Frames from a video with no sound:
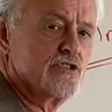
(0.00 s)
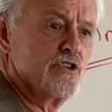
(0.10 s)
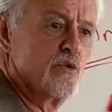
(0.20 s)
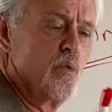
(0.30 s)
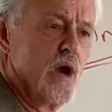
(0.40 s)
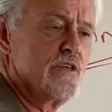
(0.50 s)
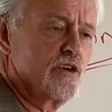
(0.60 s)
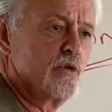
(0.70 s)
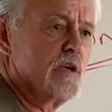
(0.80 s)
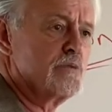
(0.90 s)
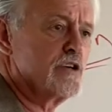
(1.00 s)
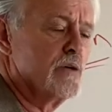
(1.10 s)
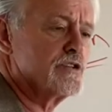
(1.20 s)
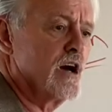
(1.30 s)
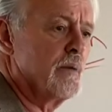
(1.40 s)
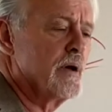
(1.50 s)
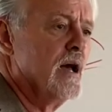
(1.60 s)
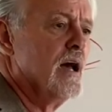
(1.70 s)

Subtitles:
to the way the cream shows up.